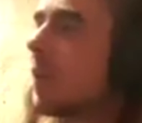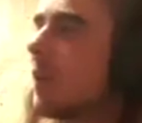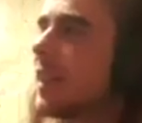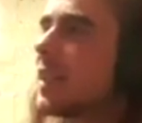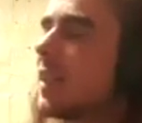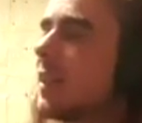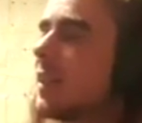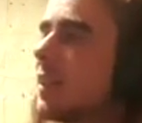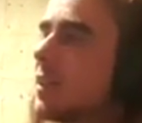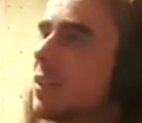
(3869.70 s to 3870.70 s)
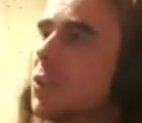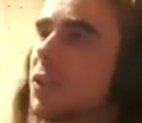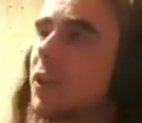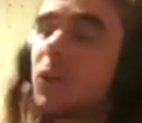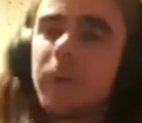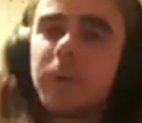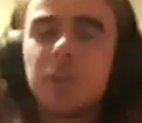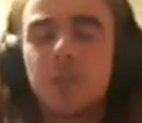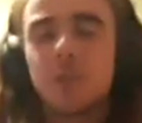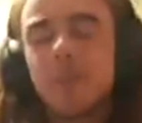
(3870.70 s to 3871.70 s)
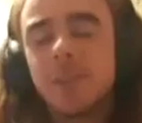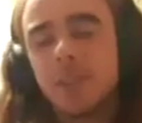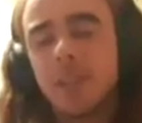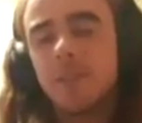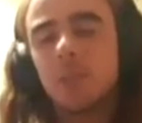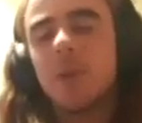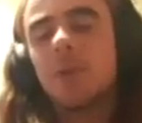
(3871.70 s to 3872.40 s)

did a bit of search and rescue stuff as well.